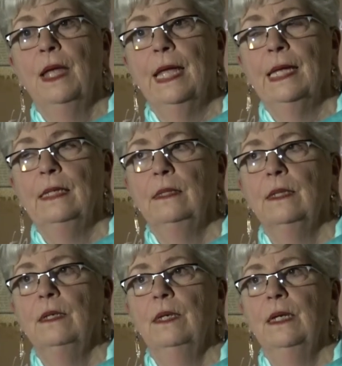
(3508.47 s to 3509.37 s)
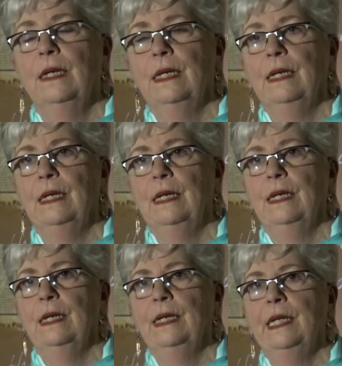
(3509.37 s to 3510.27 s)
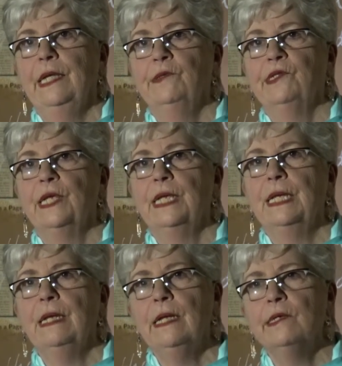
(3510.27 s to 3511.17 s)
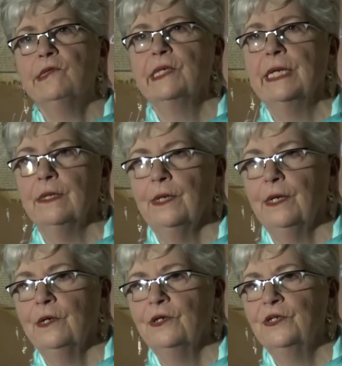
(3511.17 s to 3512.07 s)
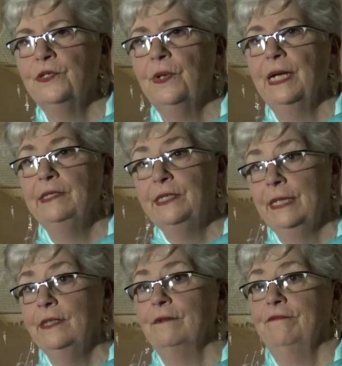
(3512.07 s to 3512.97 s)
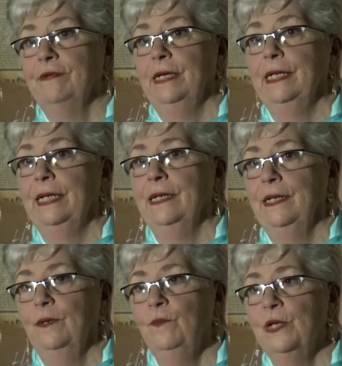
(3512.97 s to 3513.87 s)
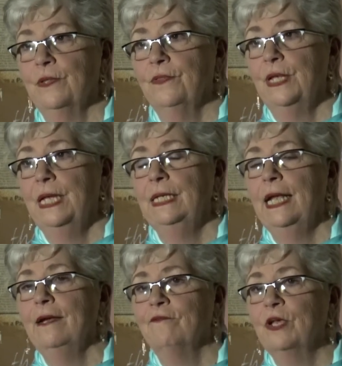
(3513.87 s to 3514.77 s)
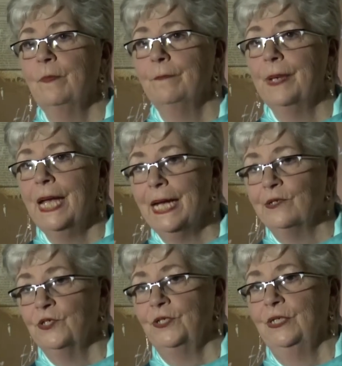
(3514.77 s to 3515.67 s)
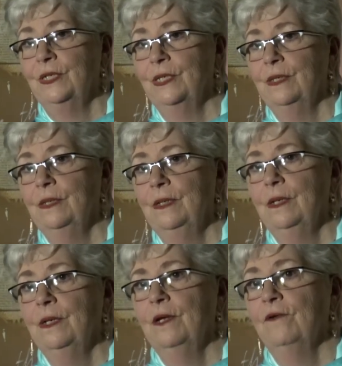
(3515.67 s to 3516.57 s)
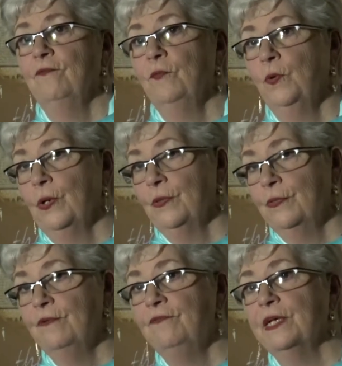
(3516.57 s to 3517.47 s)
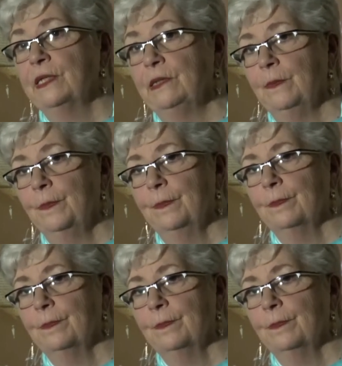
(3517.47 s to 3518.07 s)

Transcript: And it's easier to identify with and have compassion for the victim.